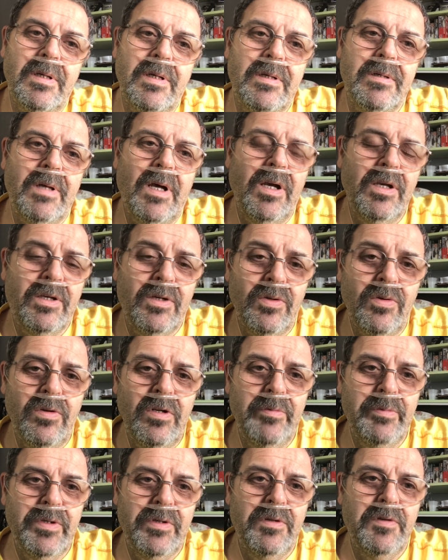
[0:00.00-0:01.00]
I call
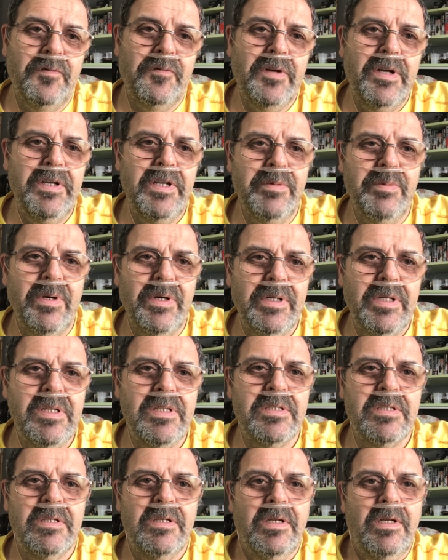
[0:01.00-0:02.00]
him a good friend of mine.
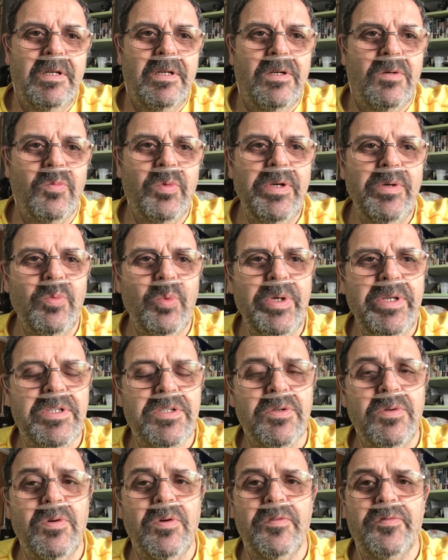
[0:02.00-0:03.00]
We
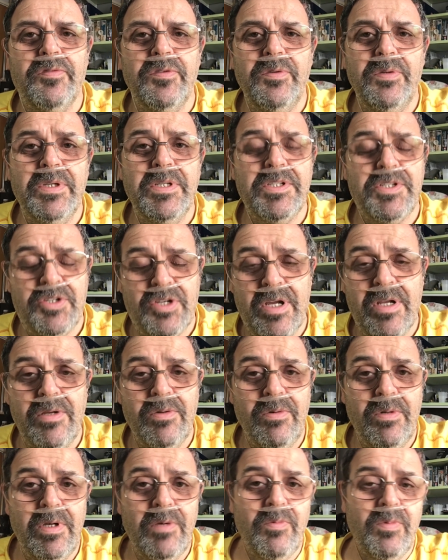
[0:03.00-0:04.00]
talk through his
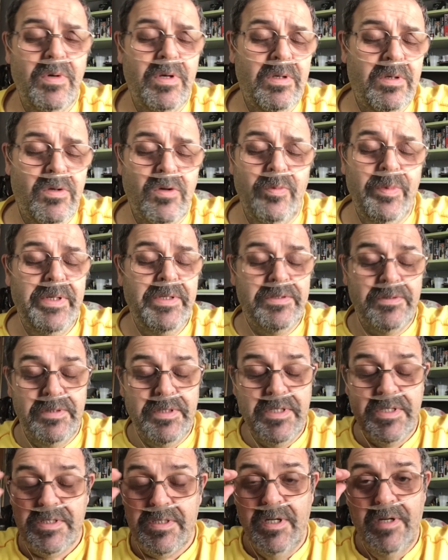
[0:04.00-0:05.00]
channel. I comment on
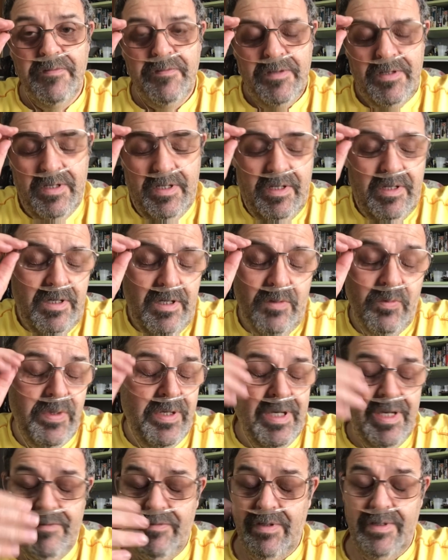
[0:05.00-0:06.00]
his stuff and we
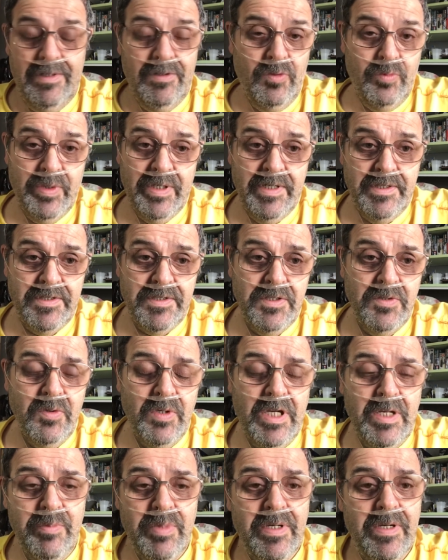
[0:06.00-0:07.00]
have a little bit of
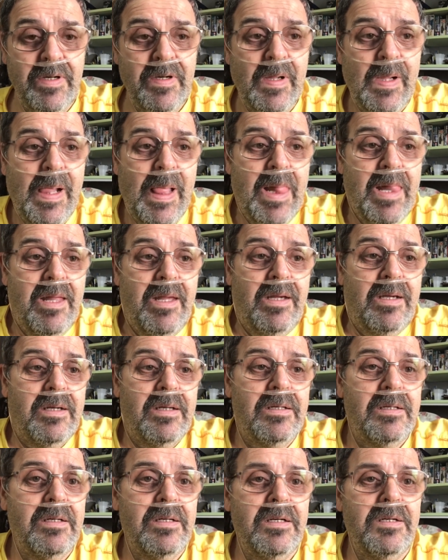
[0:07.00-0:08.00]
two-way, but
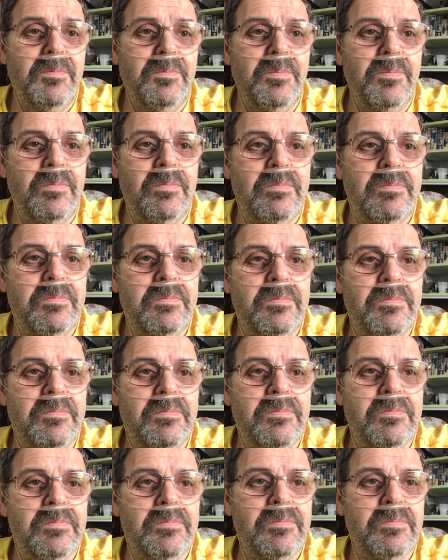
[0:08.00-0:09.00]
I
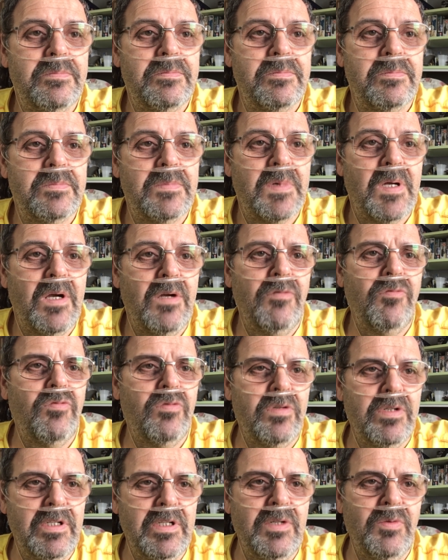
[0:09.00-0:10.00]

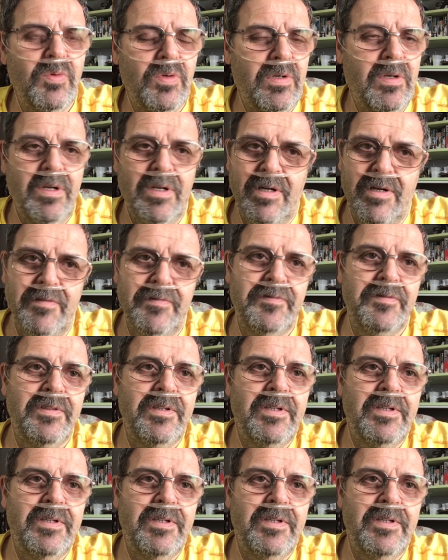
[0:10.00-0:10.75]
really would love